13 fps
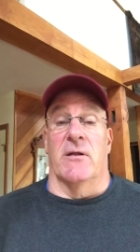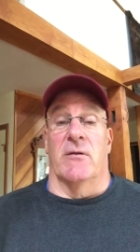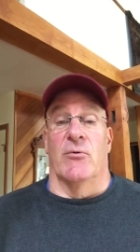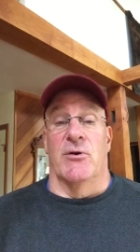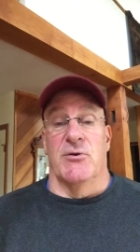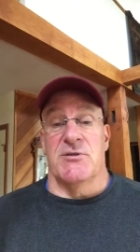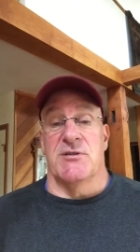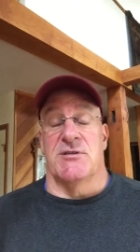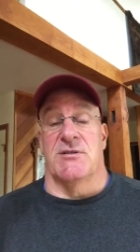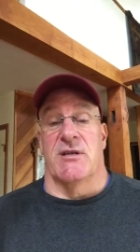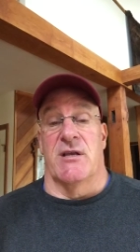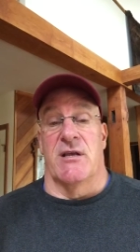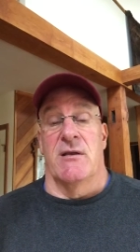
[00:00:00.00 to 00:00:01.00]
It reduces
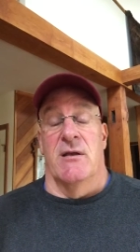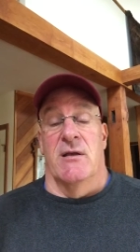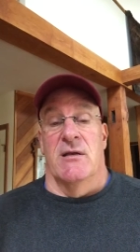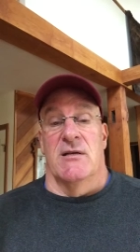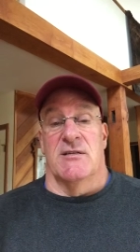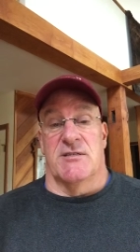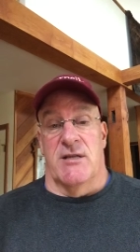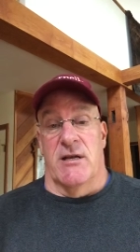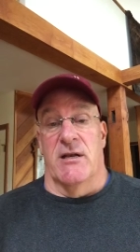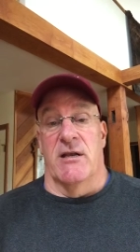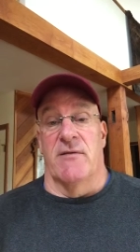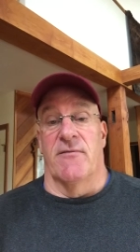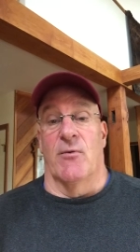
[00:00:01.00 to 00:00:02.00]
the
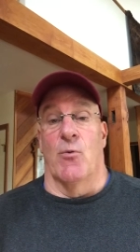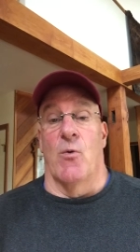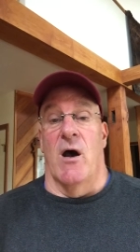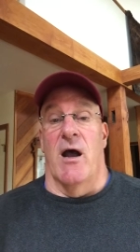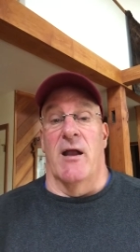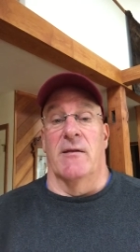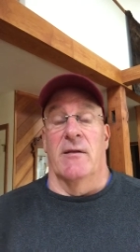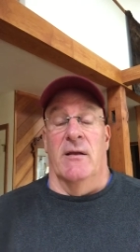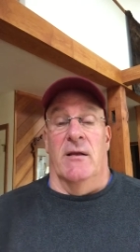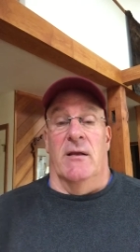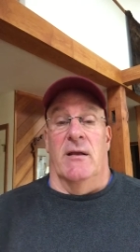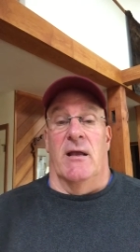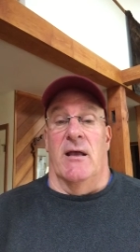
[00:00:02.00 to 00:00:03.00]
acidity of the wine,
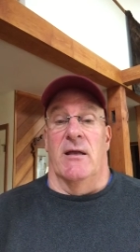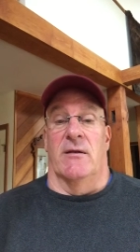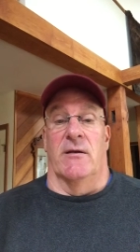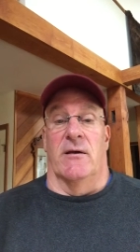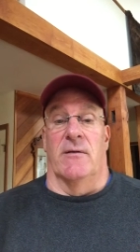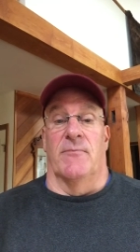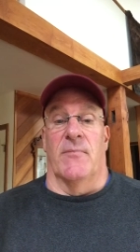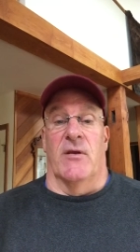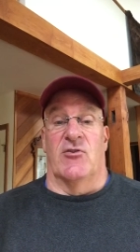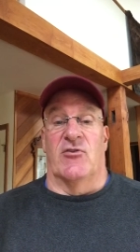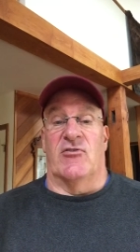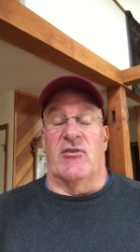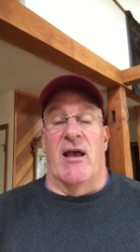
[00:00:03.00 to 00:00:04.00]
and it
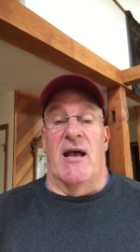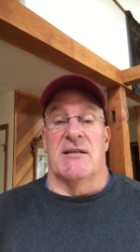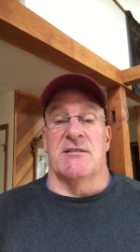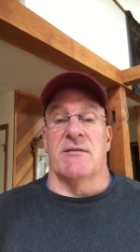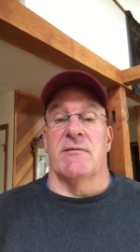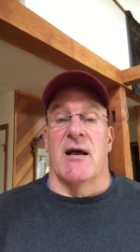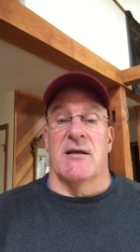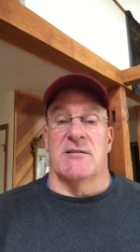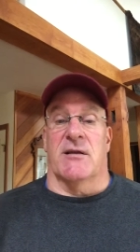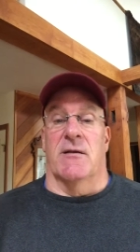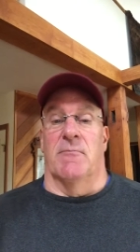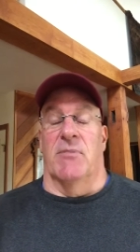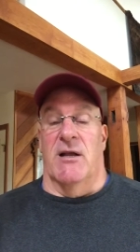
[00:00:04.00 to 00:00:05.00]
just adds a
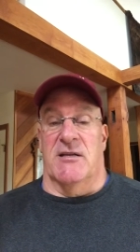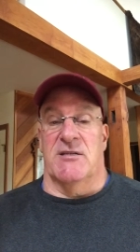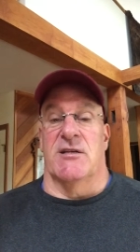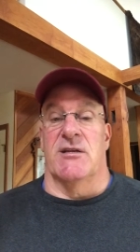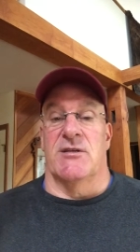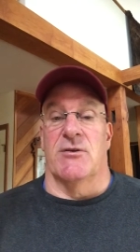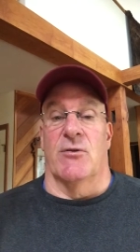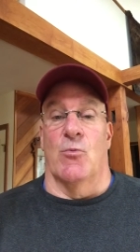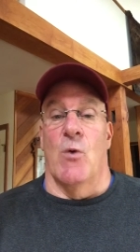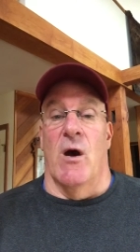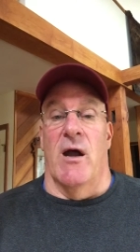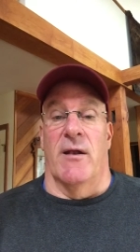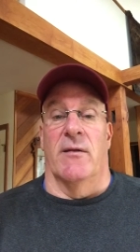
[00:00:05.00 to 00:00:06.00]
complexity to the
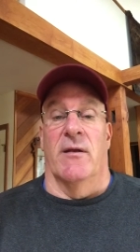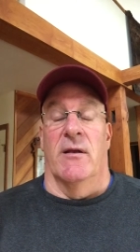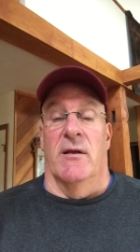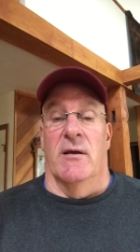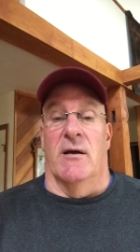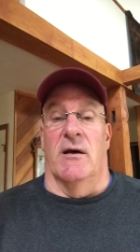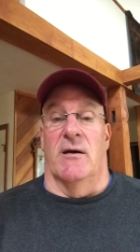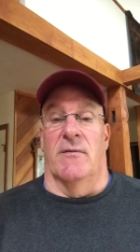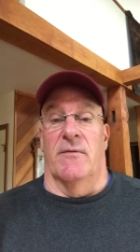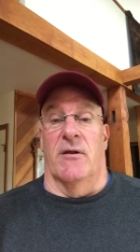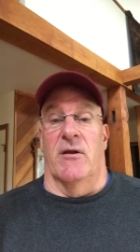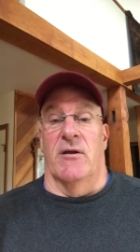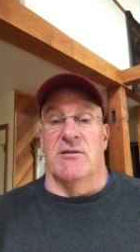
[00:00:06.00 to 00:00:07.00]
wine
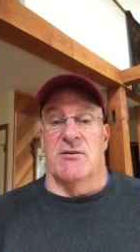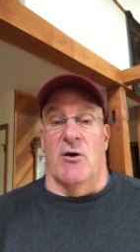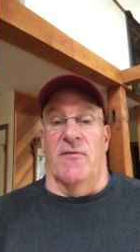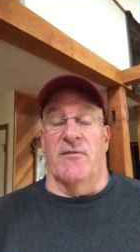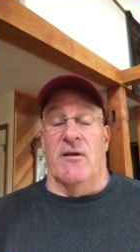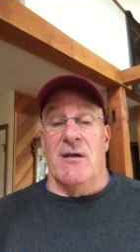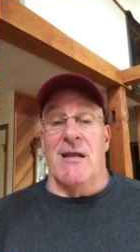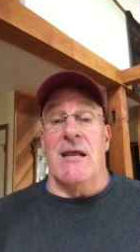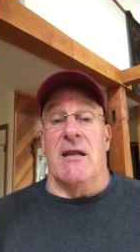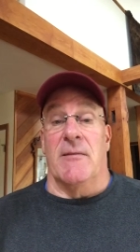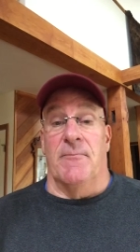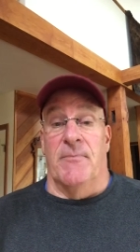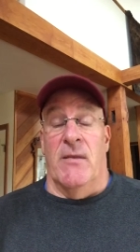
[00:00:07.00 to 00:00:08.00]
that is often
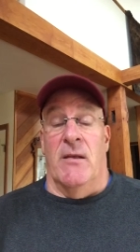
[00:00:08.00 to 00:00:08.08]
needed,